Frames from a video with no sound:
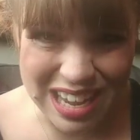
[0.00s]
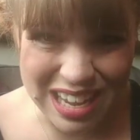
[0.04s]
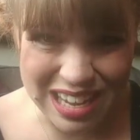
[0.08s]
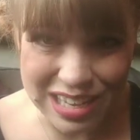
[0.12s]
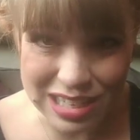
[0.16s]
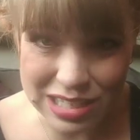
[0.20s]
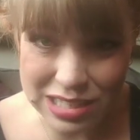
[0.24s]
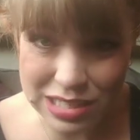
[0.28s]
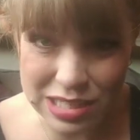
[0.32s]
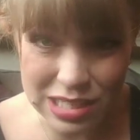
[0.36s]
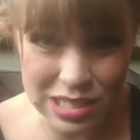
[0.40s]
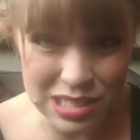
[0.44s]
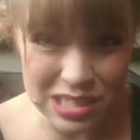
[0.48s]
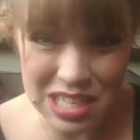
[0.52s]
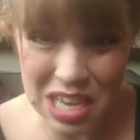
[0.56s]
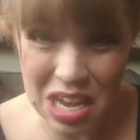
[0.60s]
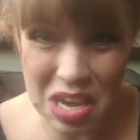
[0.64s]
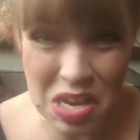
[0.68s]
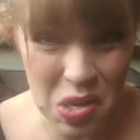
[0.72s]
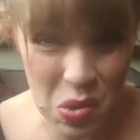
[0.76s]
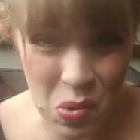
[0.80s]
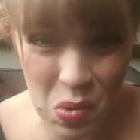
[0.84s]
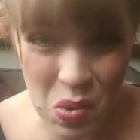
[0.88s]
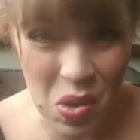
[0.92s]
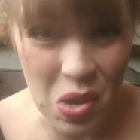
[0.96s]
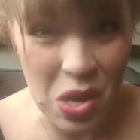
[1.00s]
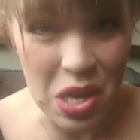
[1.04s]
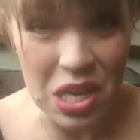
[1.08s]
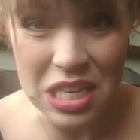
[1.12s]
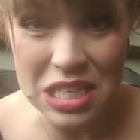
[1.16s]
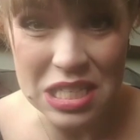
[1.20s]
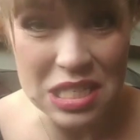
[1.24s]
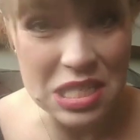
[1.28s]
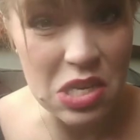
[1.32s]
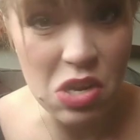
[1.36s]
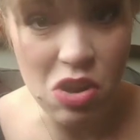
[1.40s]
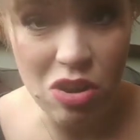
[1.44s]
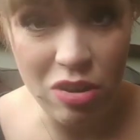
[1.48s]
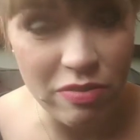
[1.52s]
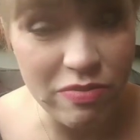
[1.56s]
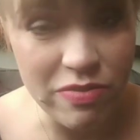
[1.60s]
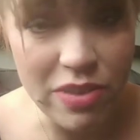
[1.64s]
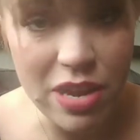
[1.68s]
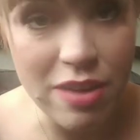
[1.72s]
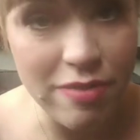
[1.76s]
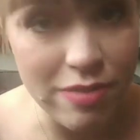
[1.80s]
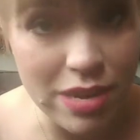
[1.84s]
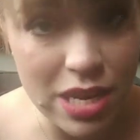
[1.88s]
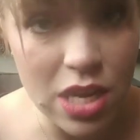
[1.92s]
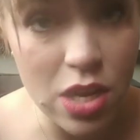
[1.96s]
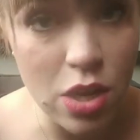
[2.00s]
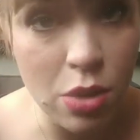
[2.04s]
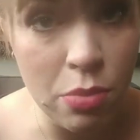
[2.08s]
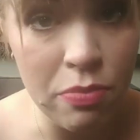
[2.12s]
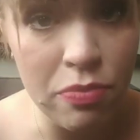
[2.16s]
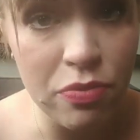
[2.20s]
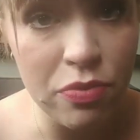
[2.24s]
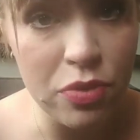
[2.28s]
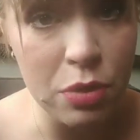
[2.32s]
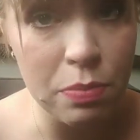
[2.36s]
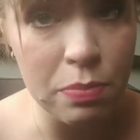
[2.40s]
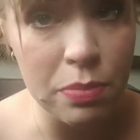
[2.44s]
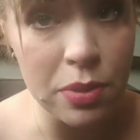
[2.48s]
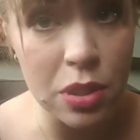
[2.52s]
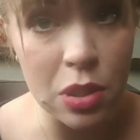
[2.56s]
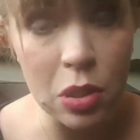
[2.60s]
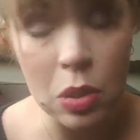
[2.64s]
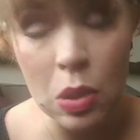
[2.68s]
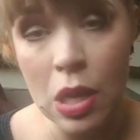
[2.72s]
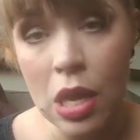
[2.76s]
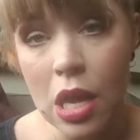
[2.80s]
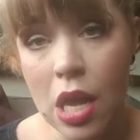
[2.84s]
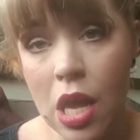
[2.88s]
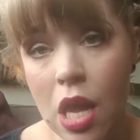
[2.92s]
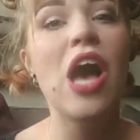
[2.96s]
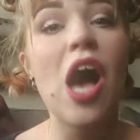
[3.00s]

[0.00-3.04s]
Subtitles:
and I tell you what, it's not very comfortable.